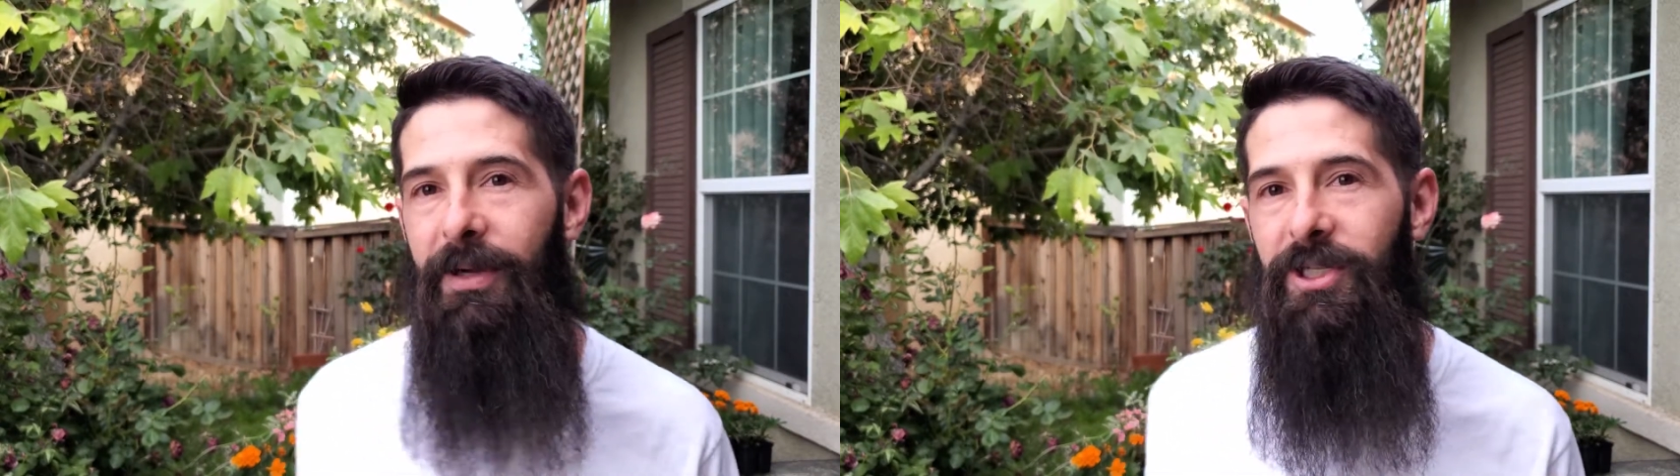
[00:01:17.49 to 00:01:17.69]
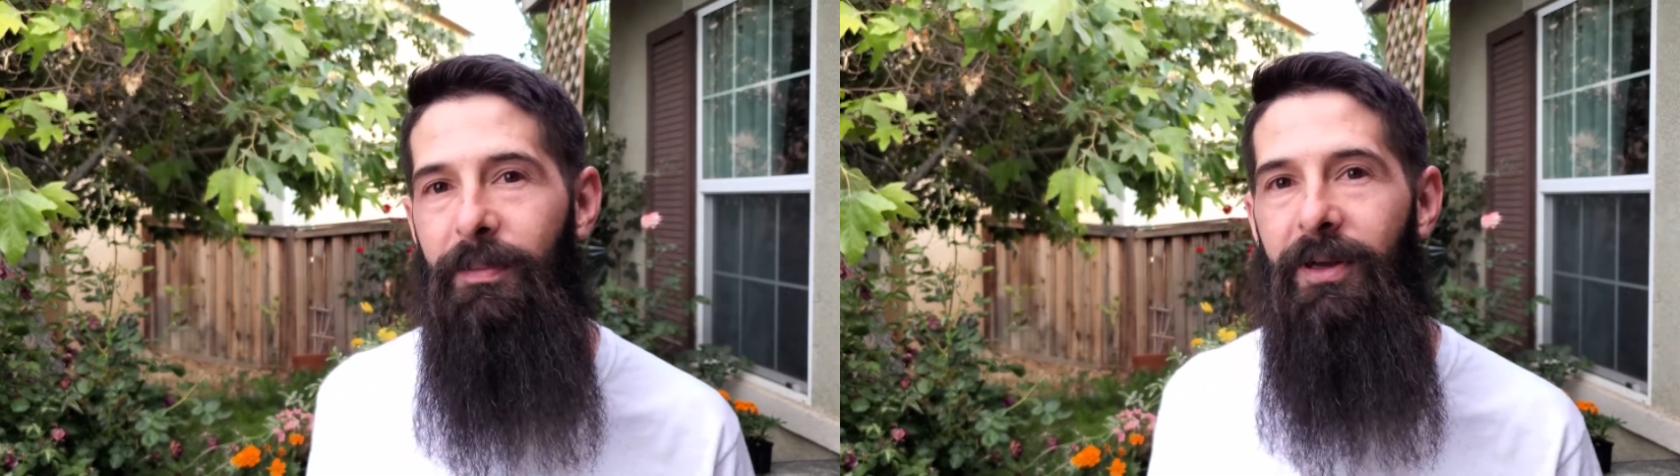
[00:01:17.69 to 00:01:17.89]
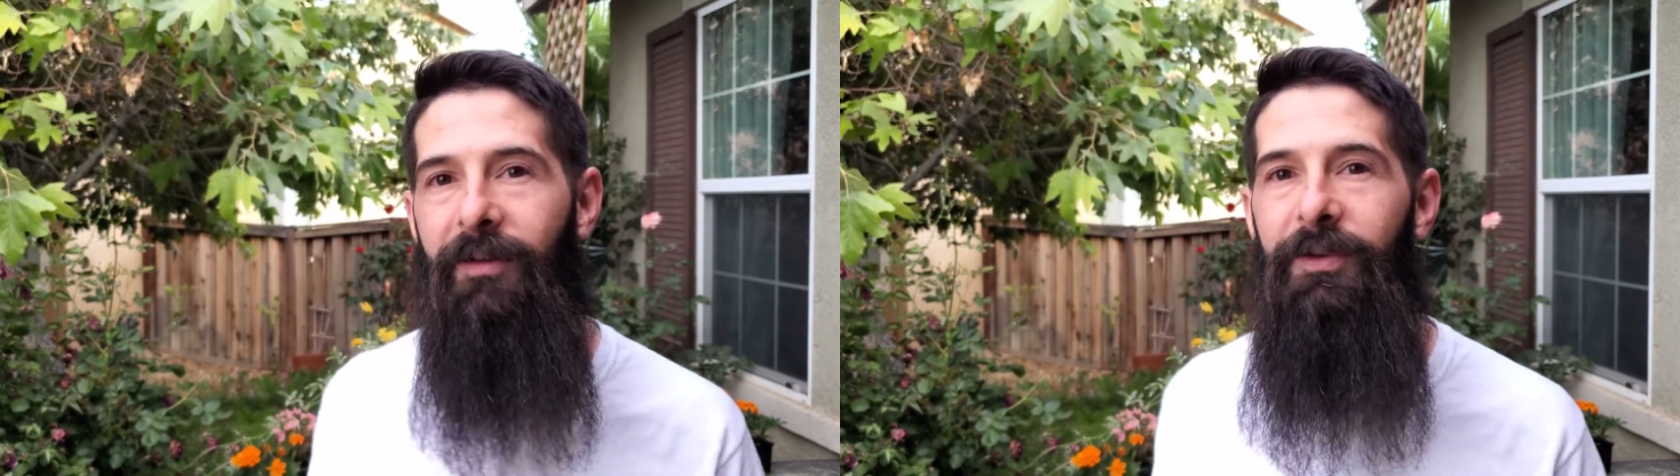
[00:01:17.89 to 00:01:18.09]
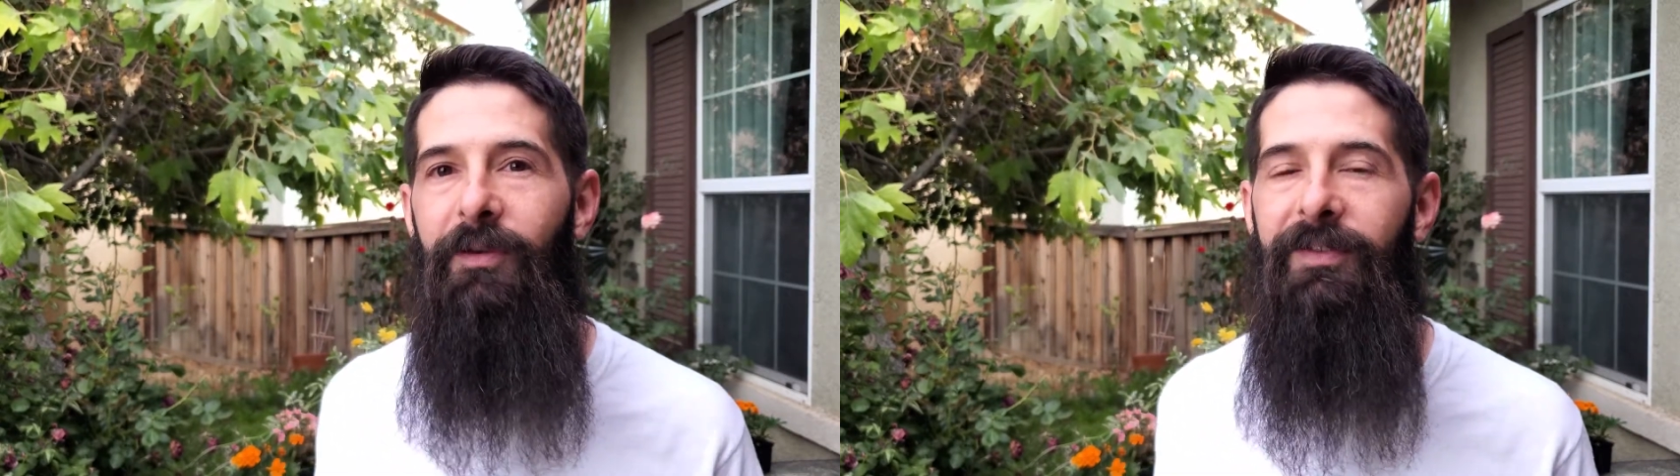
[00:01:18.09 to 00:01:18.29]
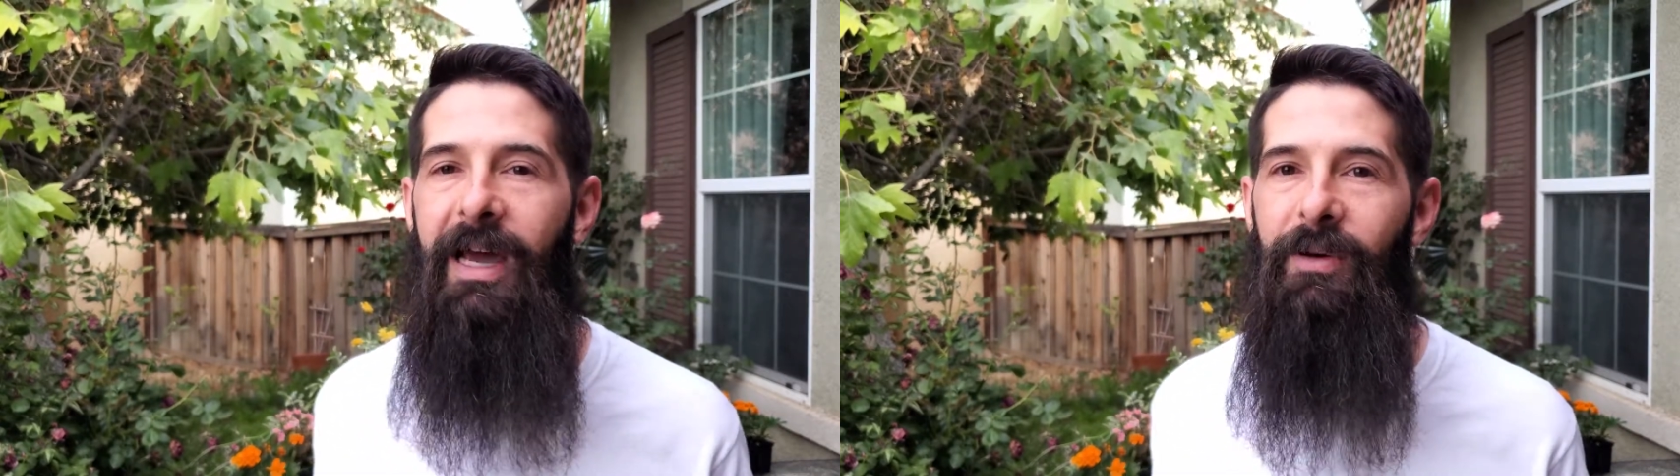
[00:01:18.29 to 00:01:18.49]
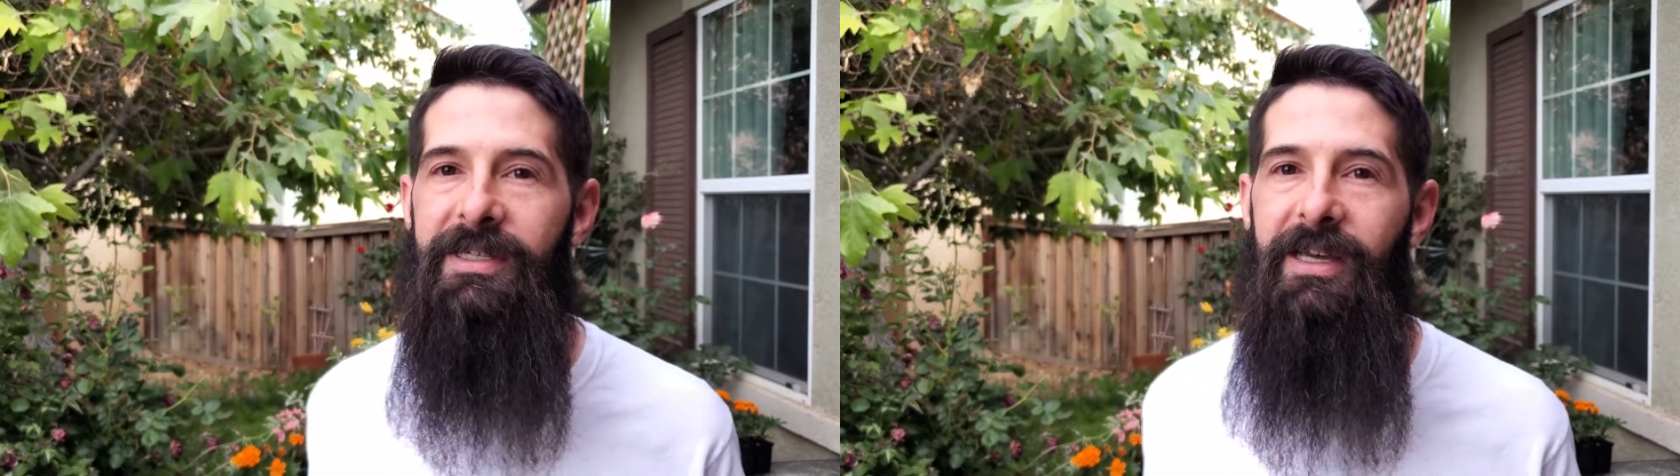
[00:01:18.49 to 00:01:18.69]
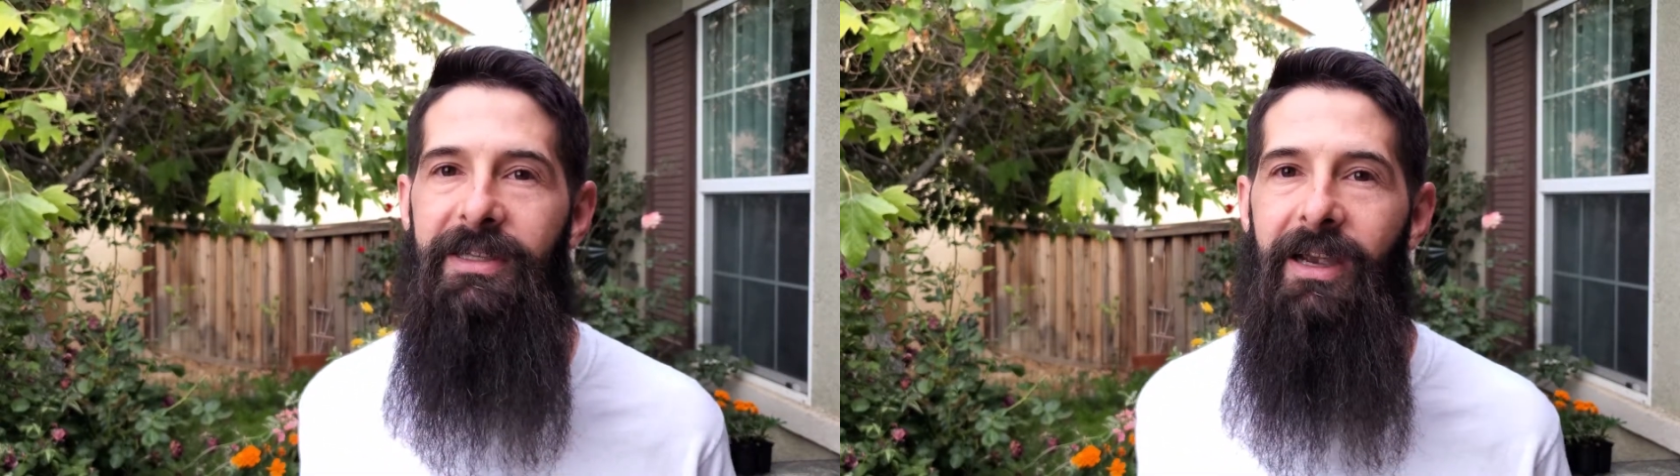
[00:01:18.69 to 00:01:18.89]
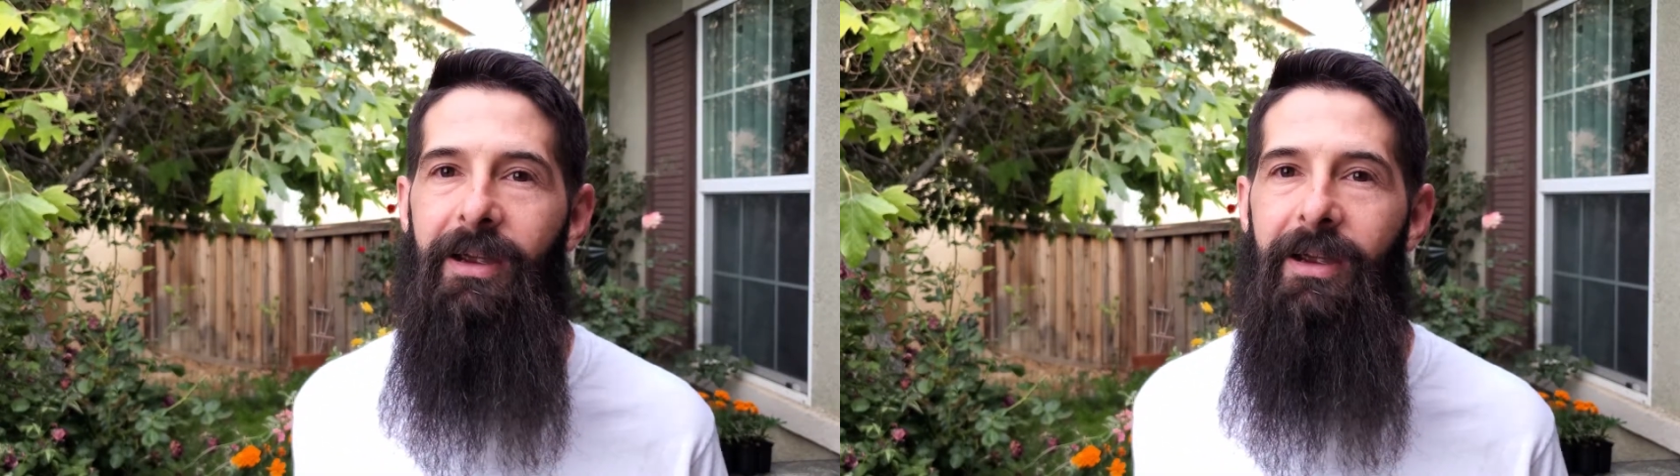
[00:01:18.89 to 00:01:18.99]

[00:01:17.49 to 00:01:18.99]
but you put a few flowers out there,